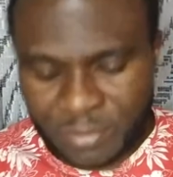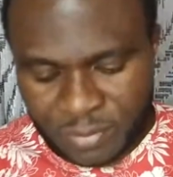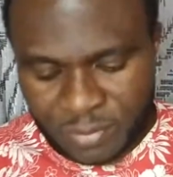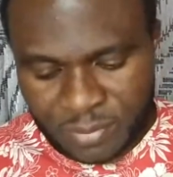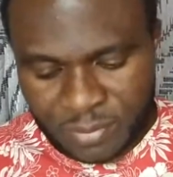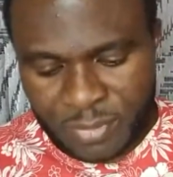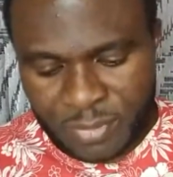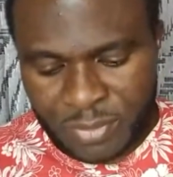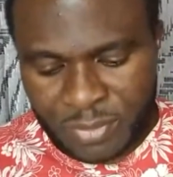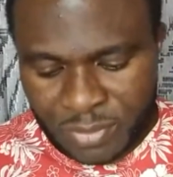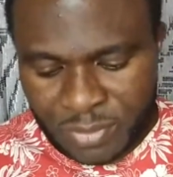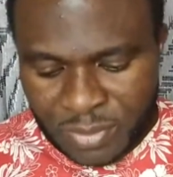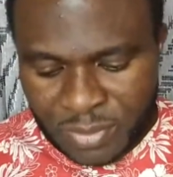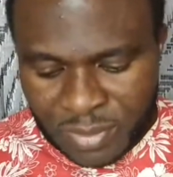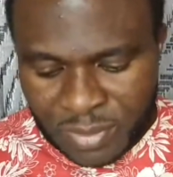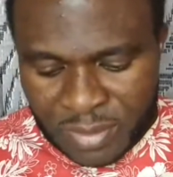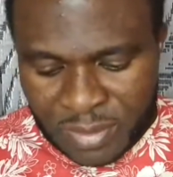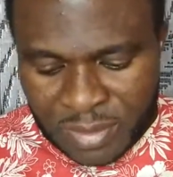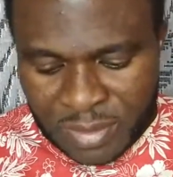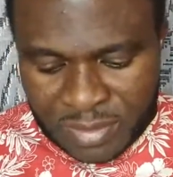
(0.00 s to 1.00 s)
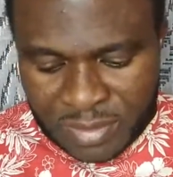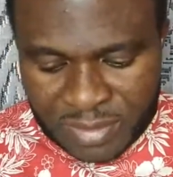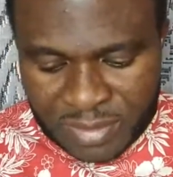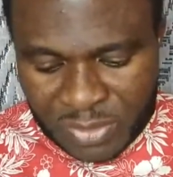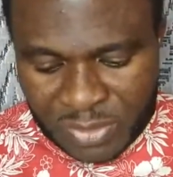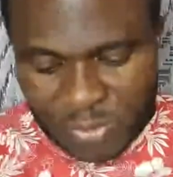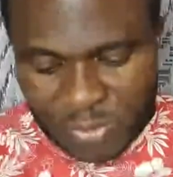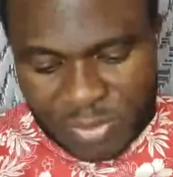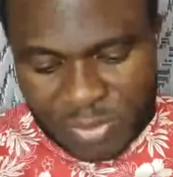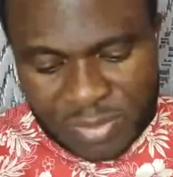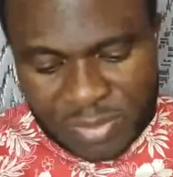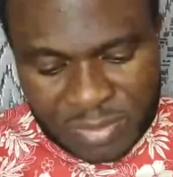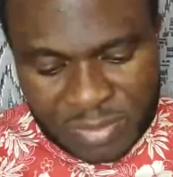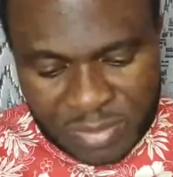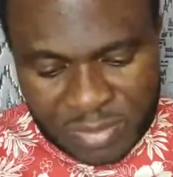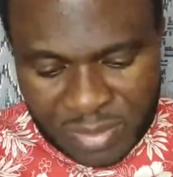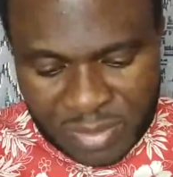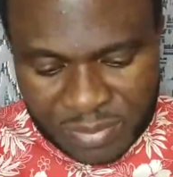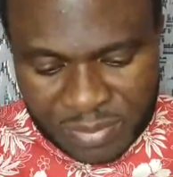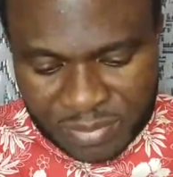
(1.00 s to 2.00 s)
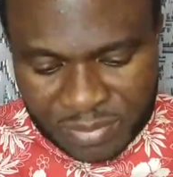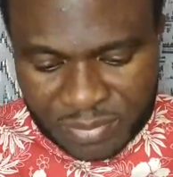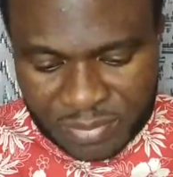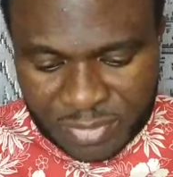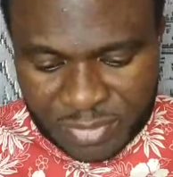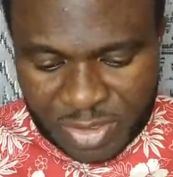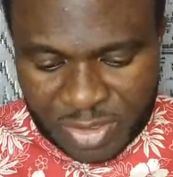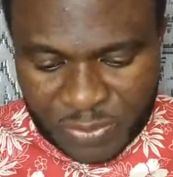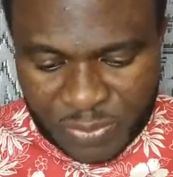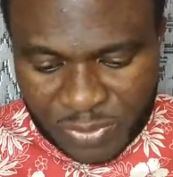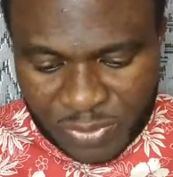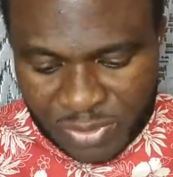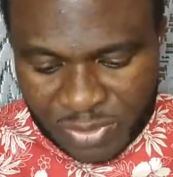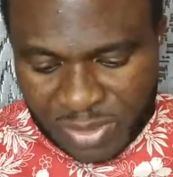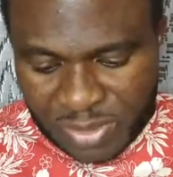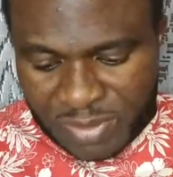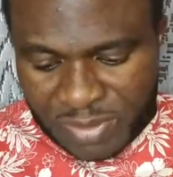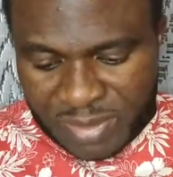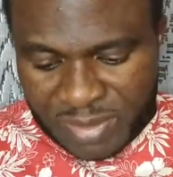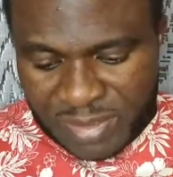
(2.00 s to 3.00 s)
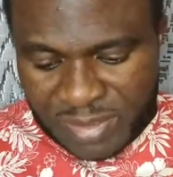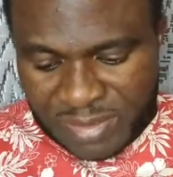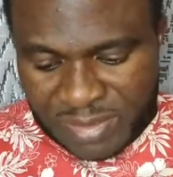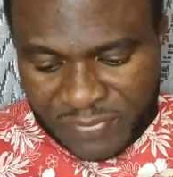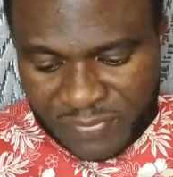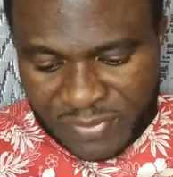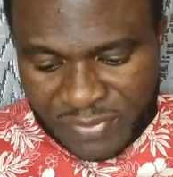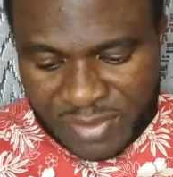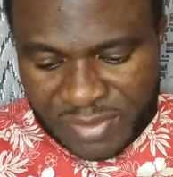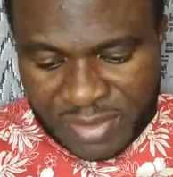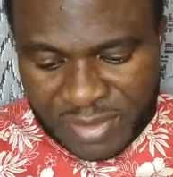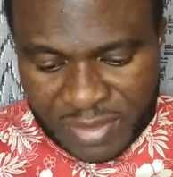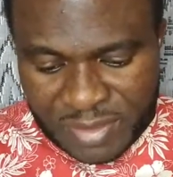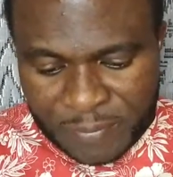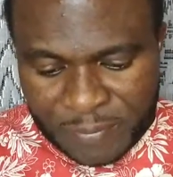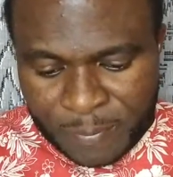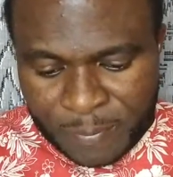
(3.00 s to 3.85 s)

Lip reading: So that's what responsabilità civile